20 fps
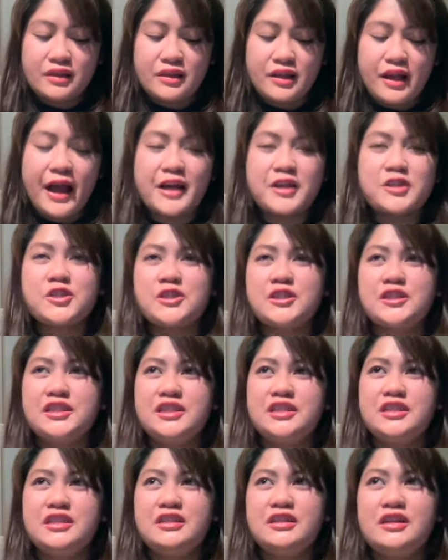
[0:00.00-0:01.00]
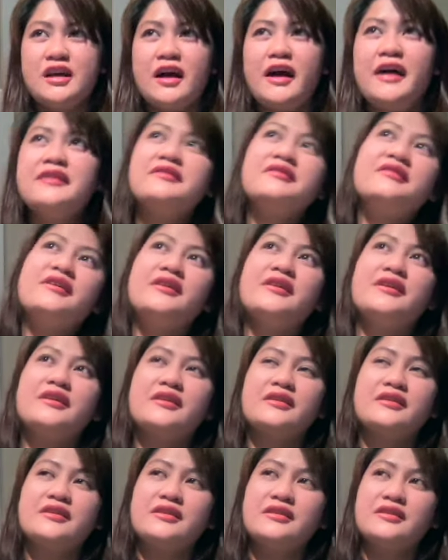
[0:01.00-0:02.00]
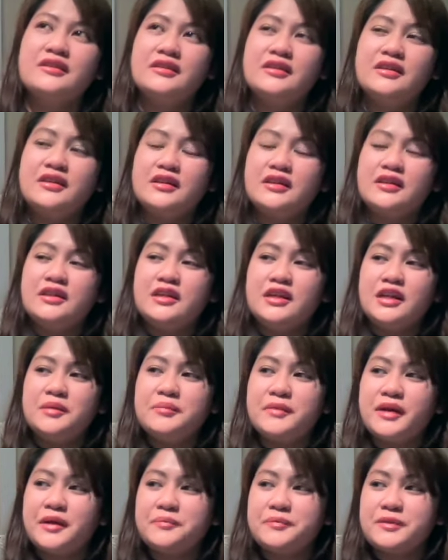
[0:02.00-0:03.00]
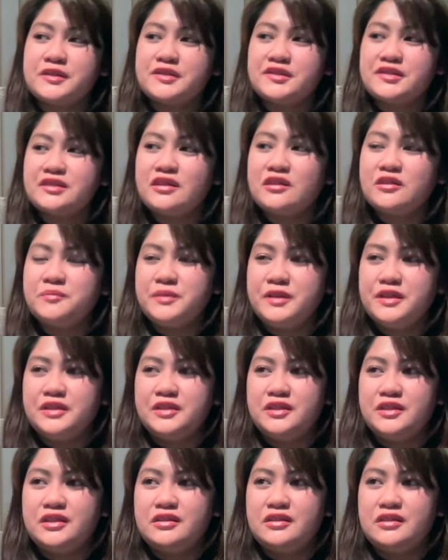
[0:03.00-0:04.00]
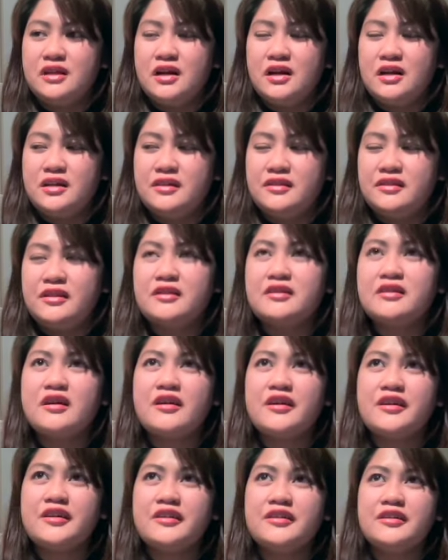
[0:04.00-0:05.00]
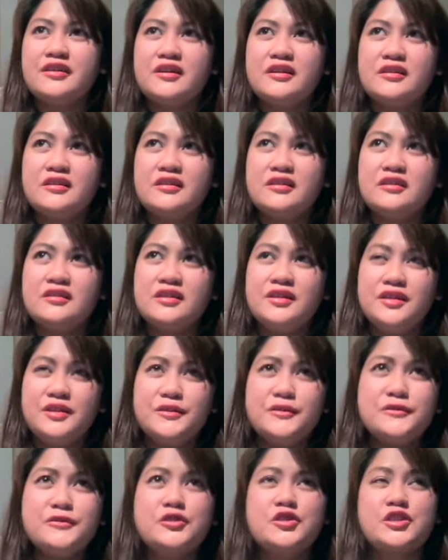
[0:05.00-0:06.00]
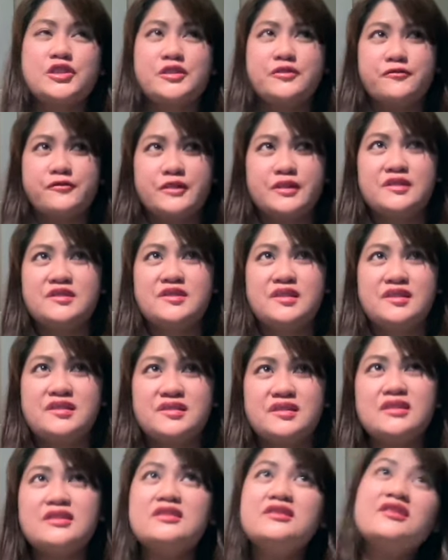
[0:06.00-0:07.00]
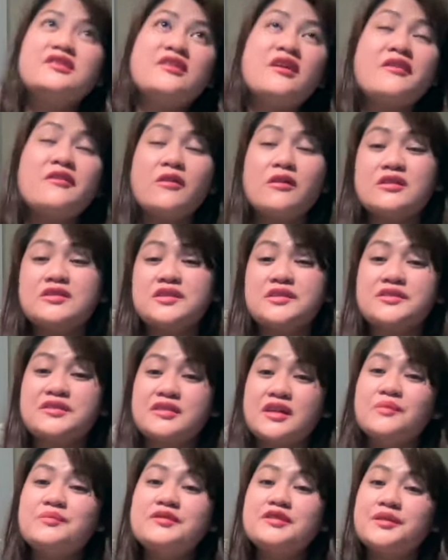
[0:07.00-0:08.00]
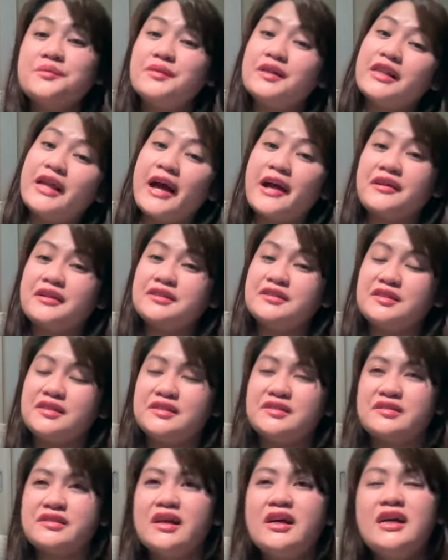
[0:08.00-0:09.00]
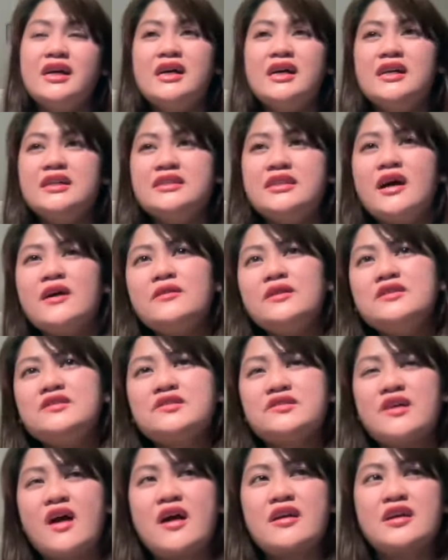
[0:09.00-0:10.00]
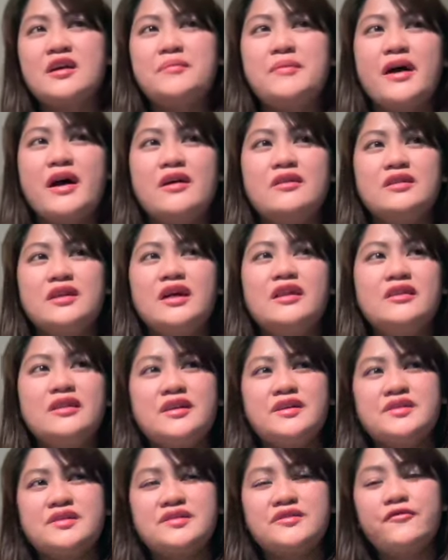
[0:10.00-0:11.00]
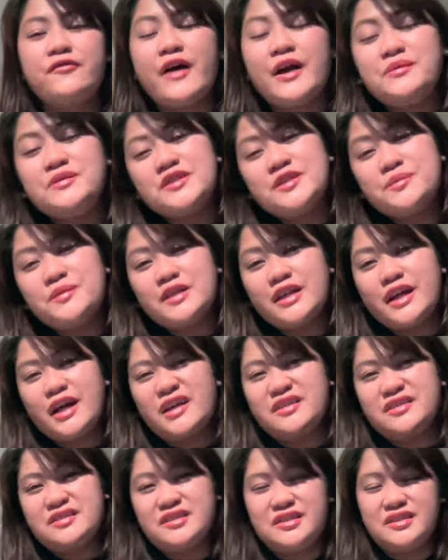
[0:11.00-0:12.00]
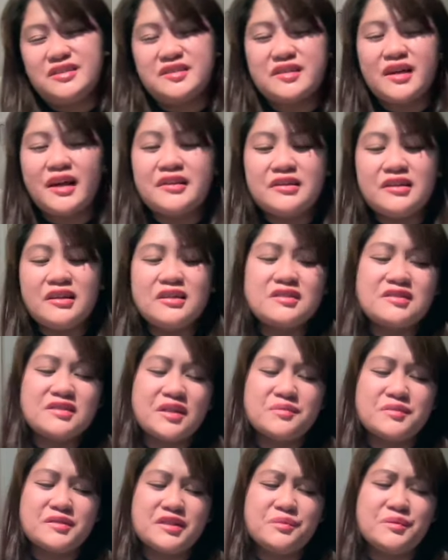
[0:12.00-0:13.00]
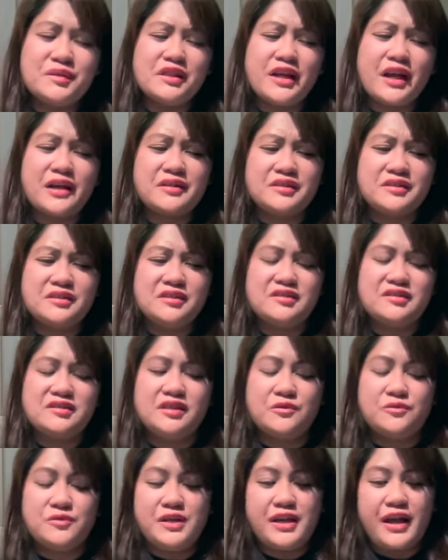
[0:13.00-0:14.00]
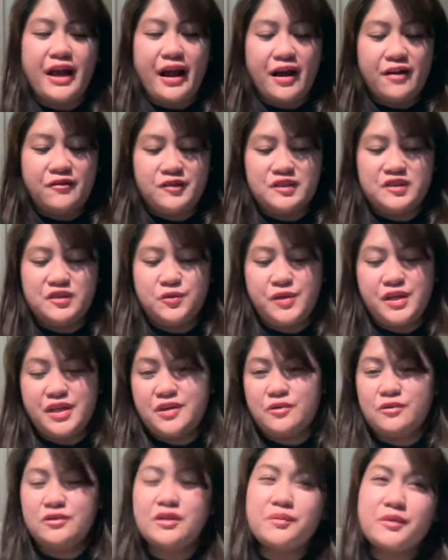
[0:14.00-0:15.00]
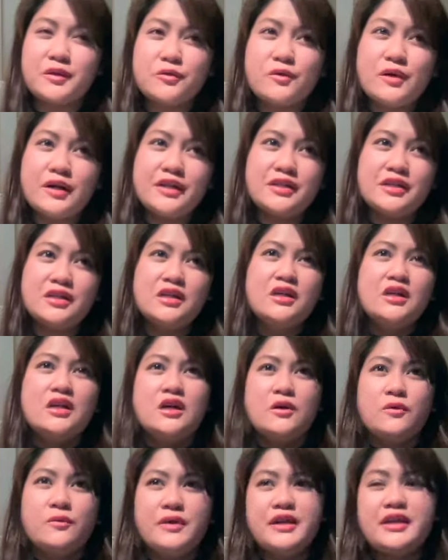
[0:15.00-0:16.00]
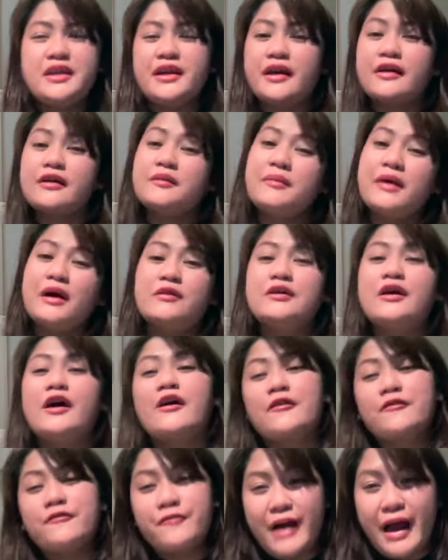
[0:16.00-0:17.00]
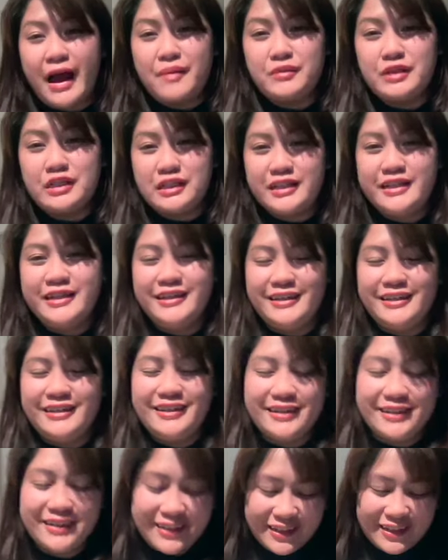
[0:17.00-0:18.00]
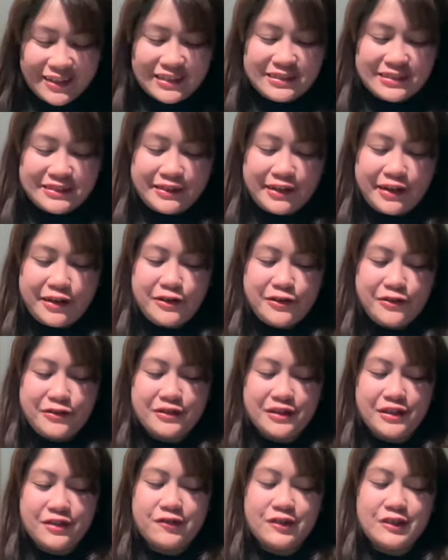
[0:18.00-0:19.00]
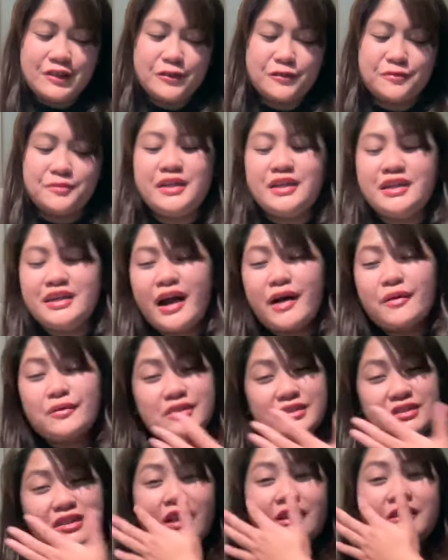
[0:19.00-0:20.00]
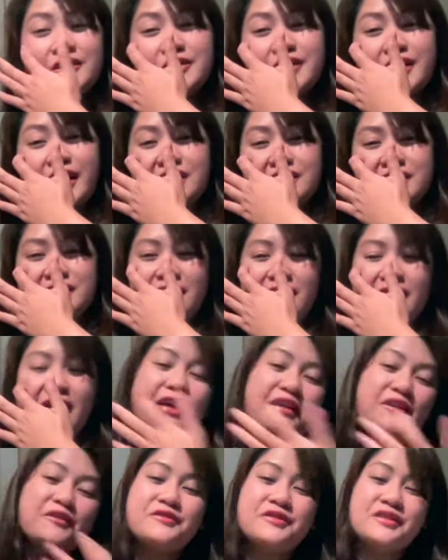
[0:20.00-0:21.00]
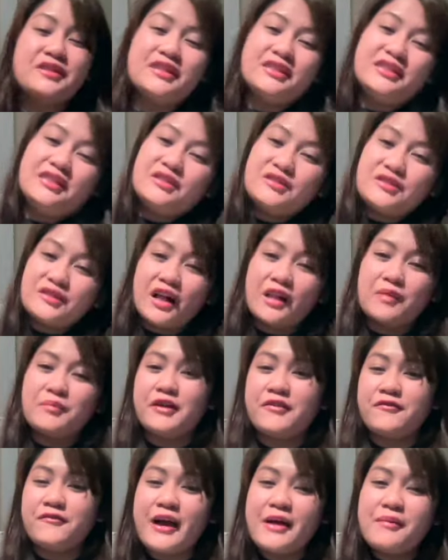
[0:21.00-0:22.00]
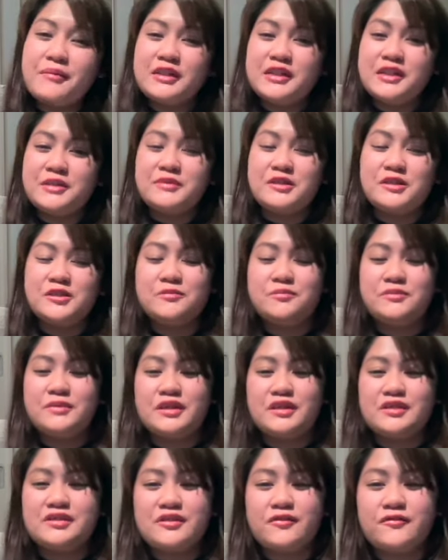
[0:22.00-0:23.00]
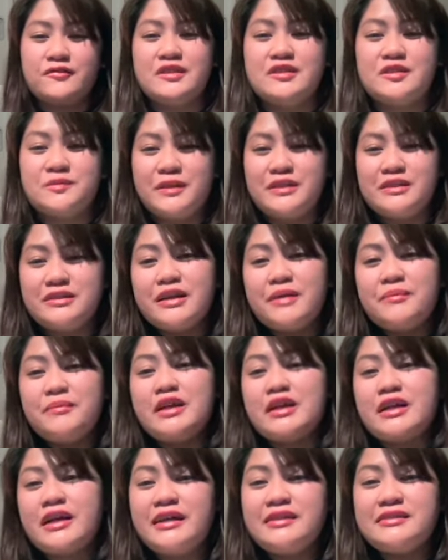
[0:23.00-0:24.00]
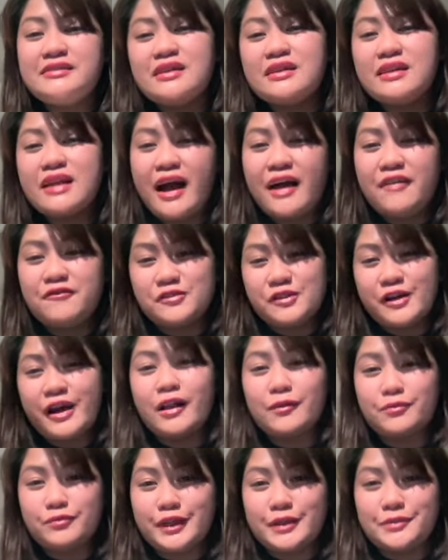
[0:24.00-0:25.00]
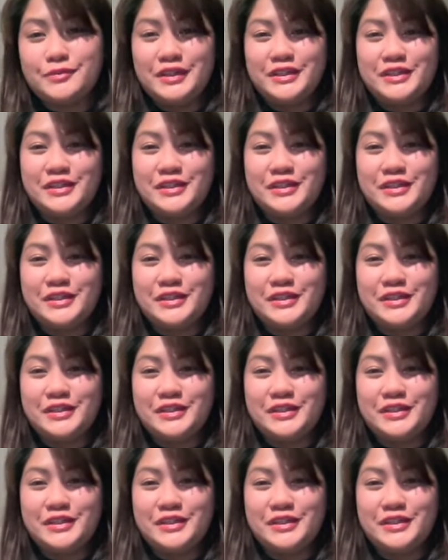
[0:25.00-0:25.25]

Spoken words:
Actually, I think, in my personal opinion, there are huge differences and there are also some similarities. Now let's talk about at least five similarities. I think some similarities that we have is number one, we care about our family. So even though I would tell you guys that I don't really need to help my family, but because of this pandemic, I still have to help them.